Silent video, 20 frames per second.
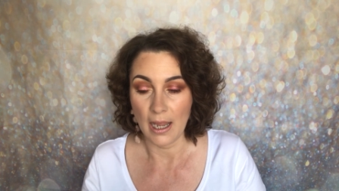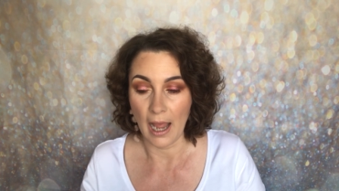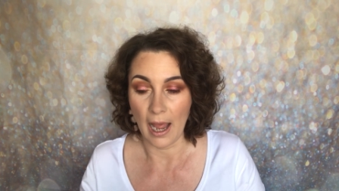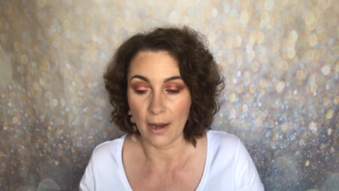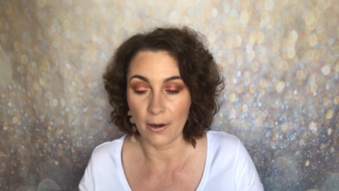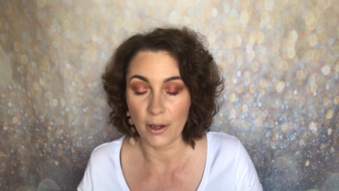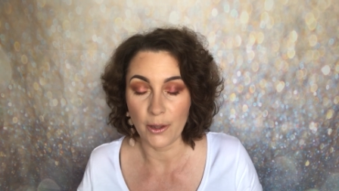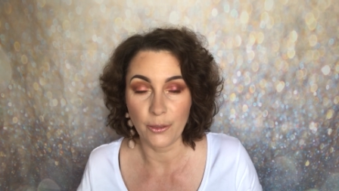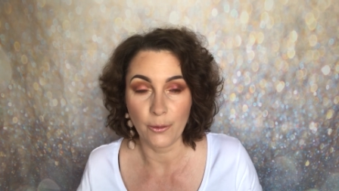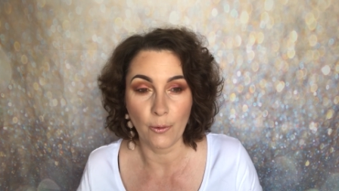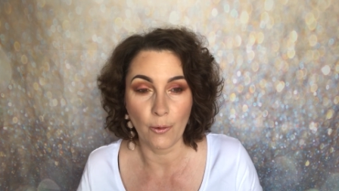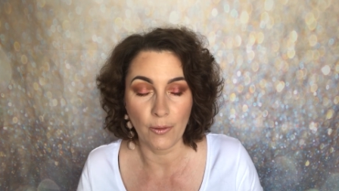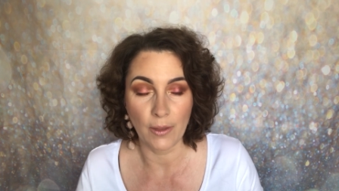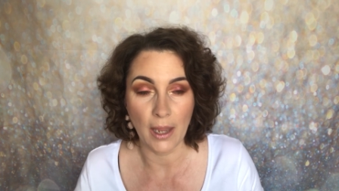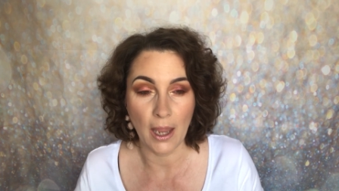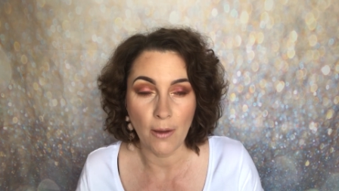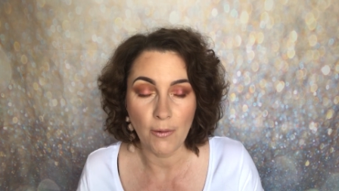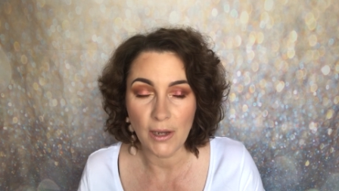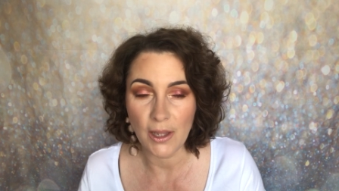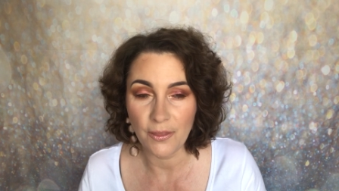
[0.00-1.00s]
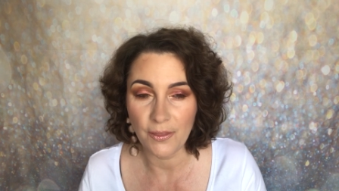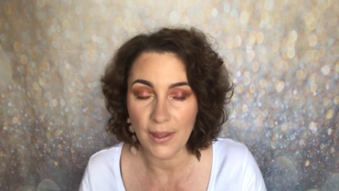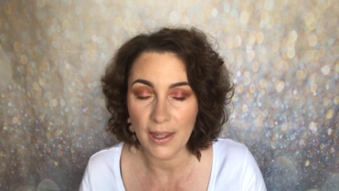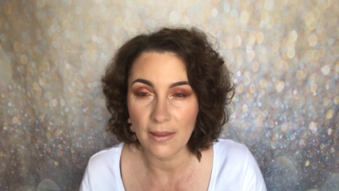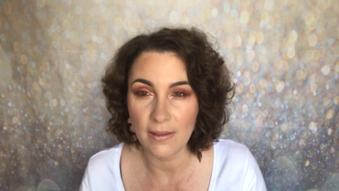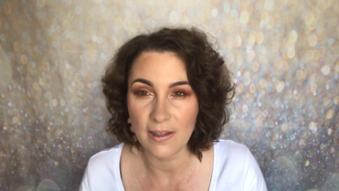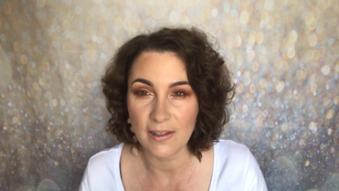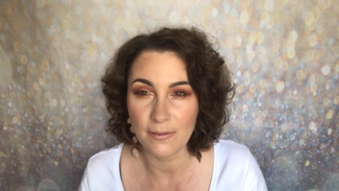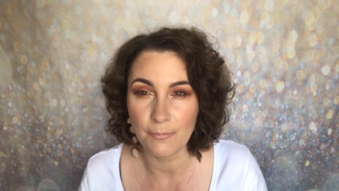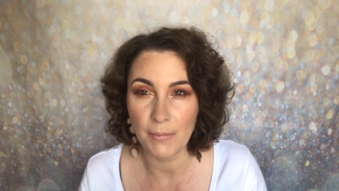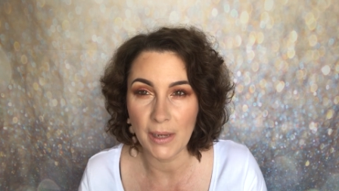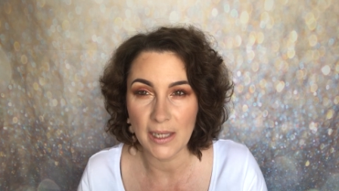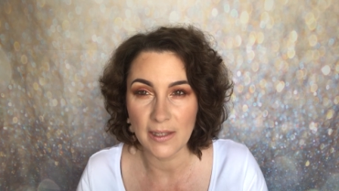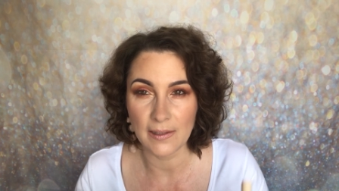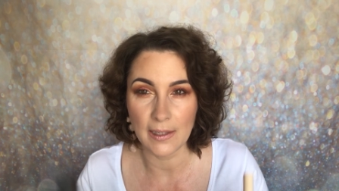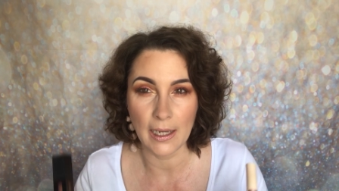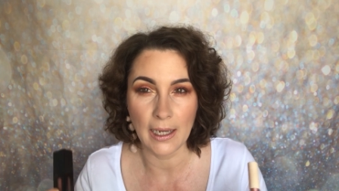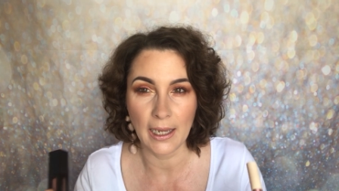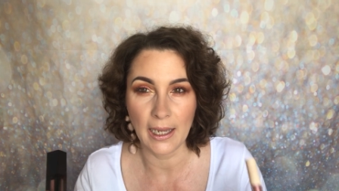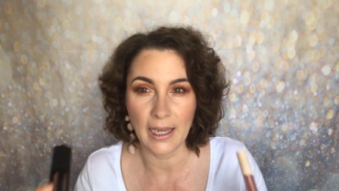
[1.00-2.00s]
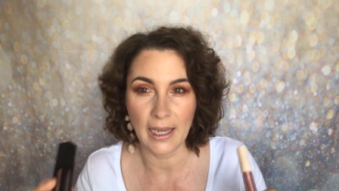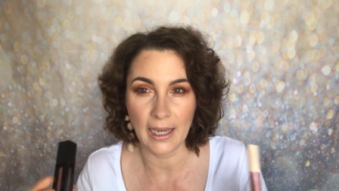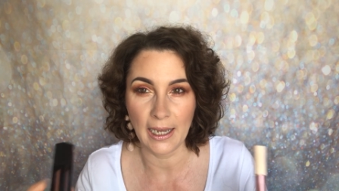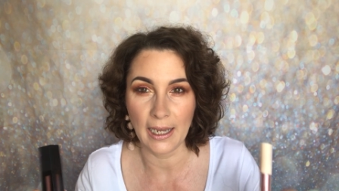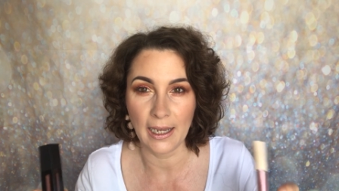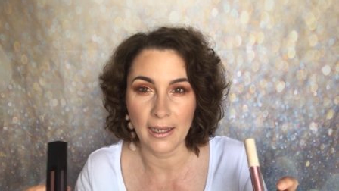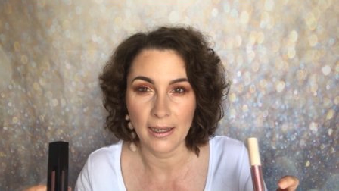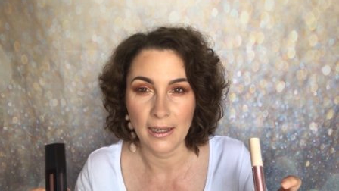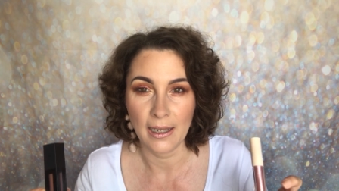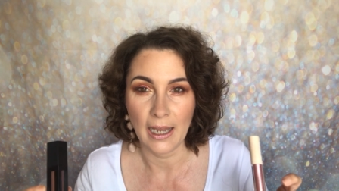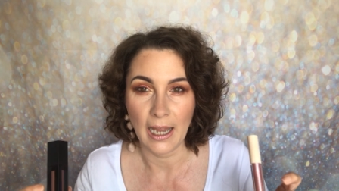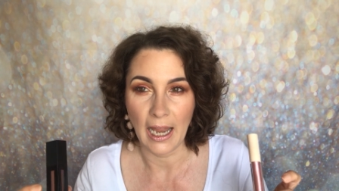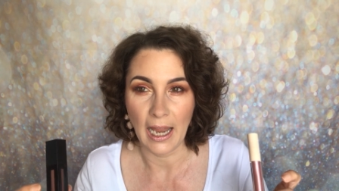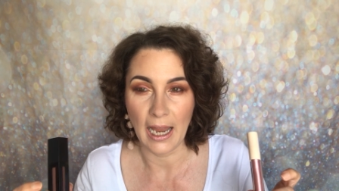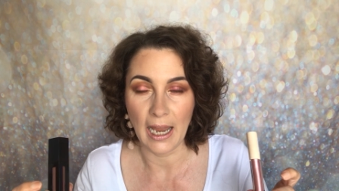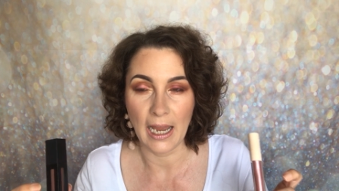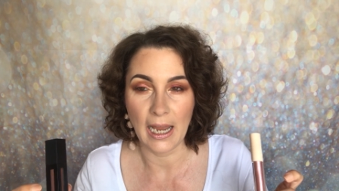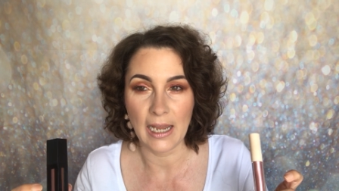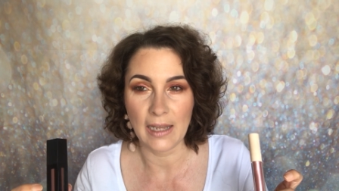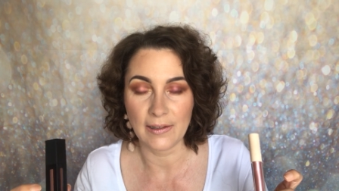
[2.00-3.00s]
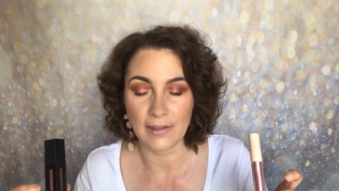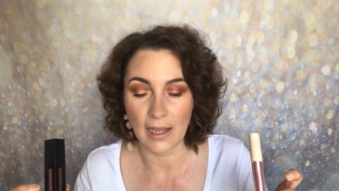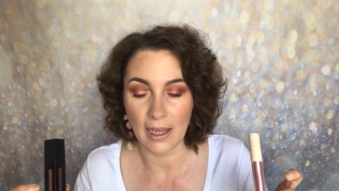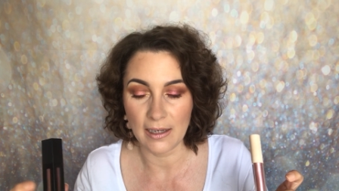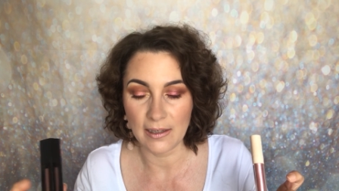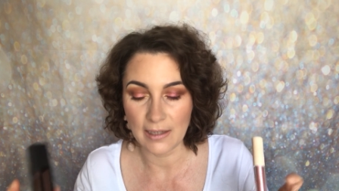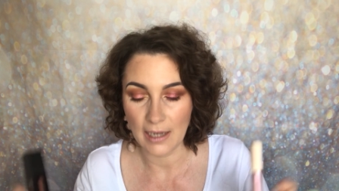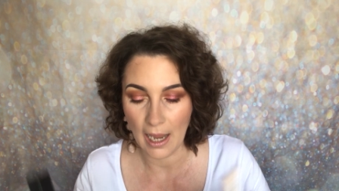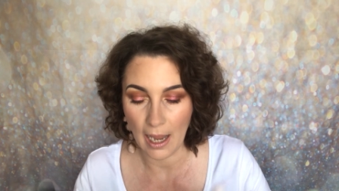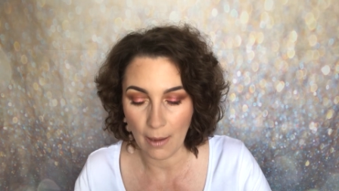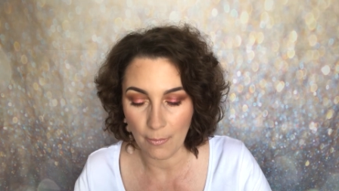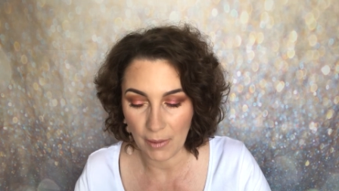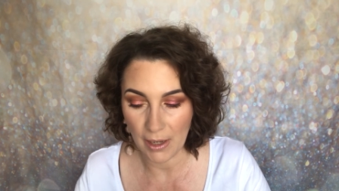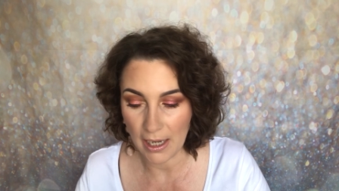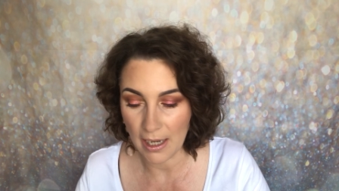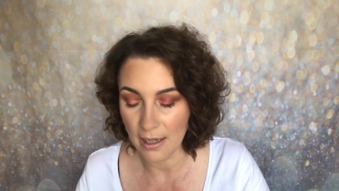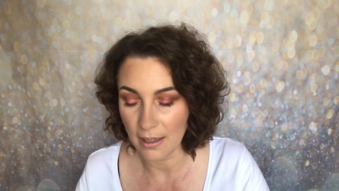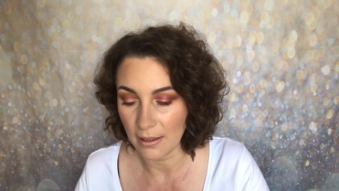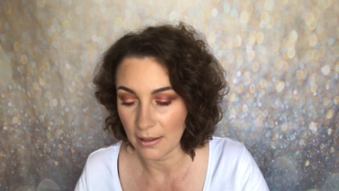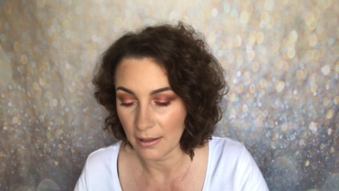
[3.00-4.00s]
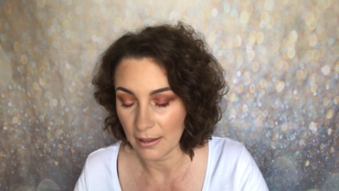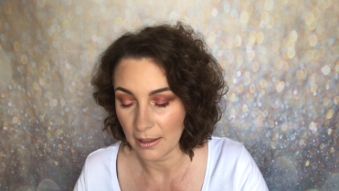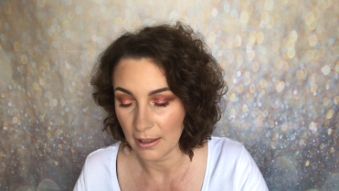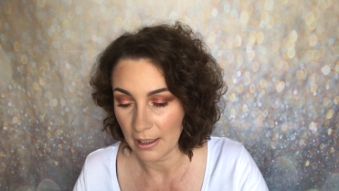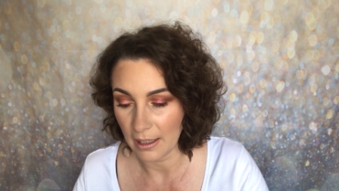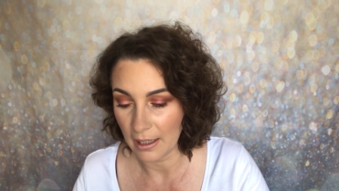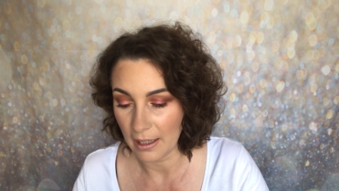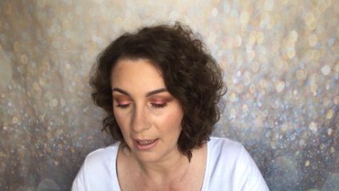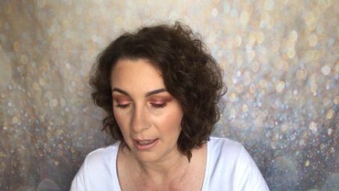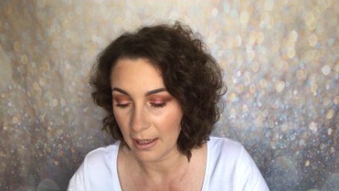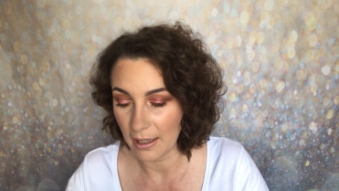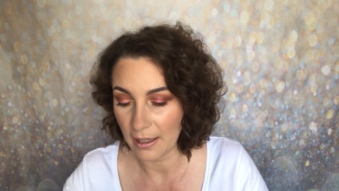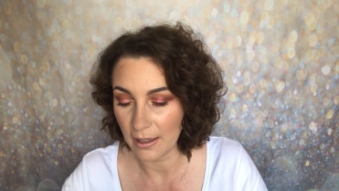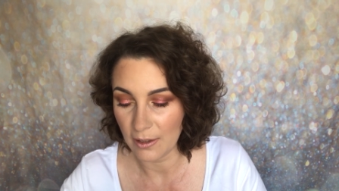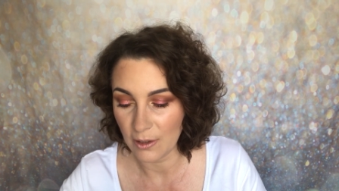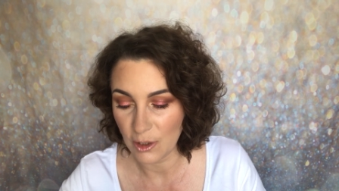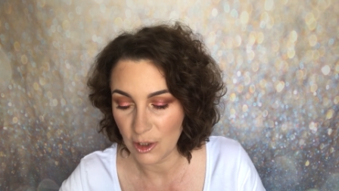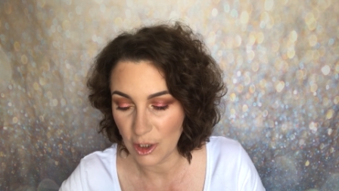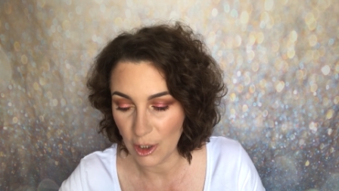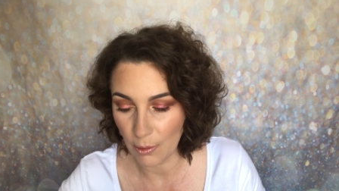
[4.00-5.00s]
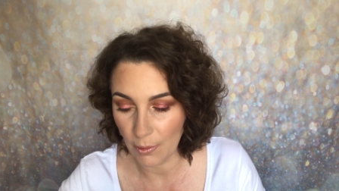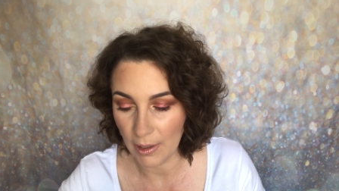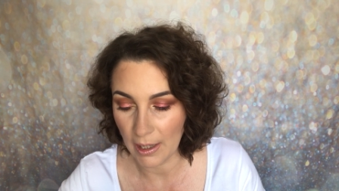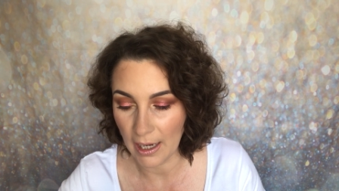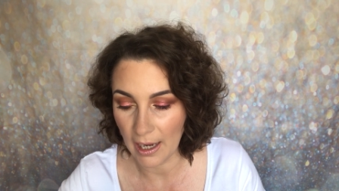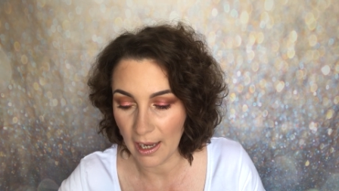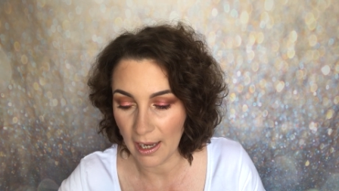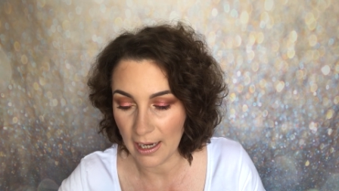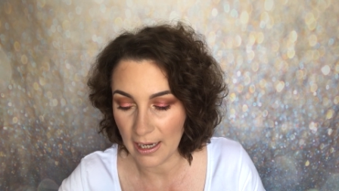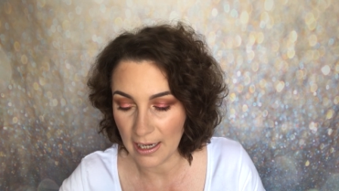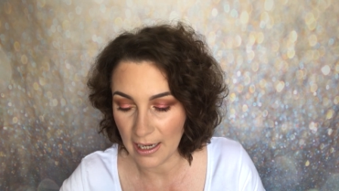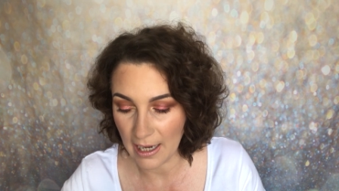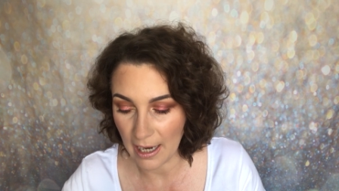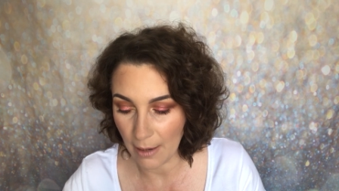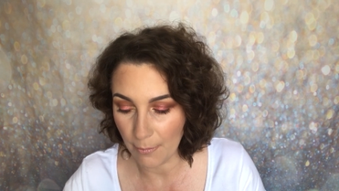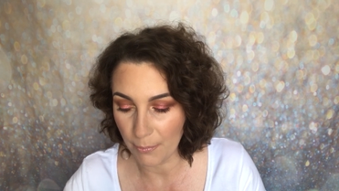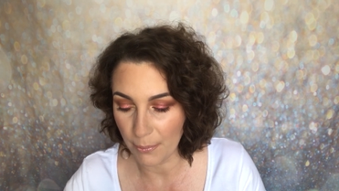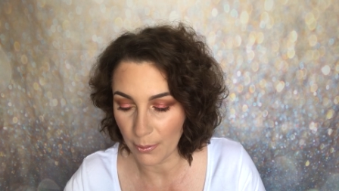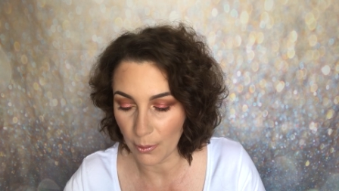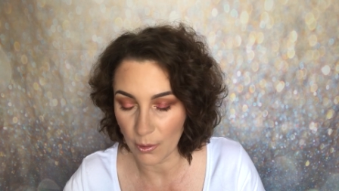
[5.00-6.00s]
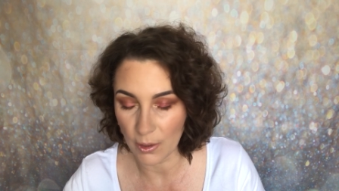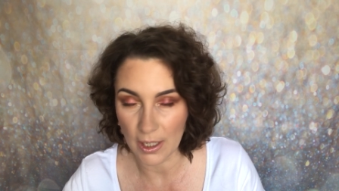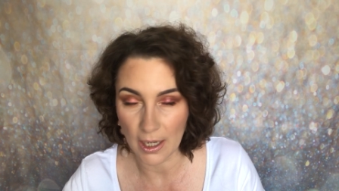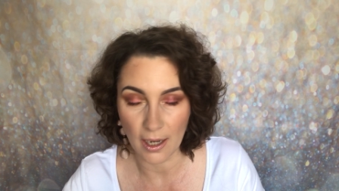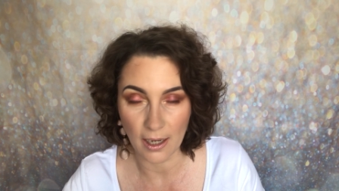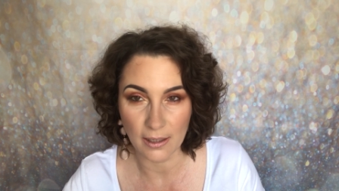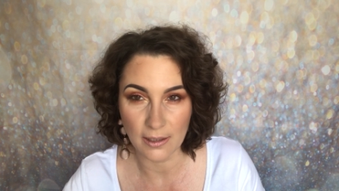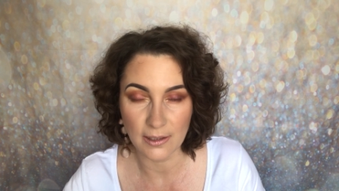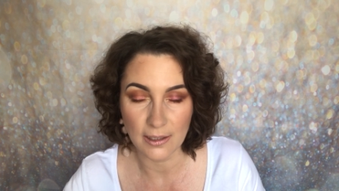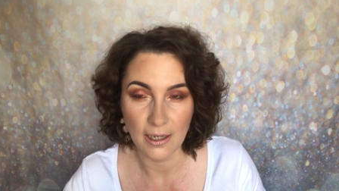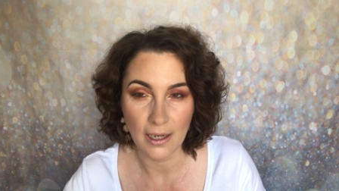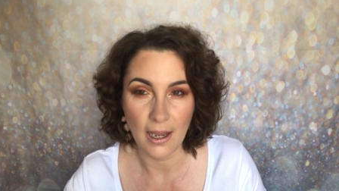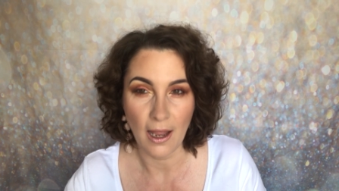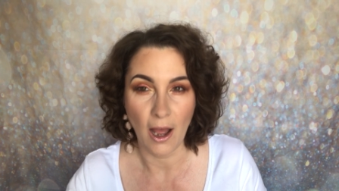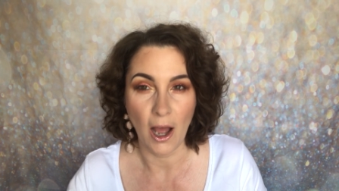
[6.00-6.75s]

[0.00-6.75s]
And I thought the only thing that's missing here is Tammi doing a lip product.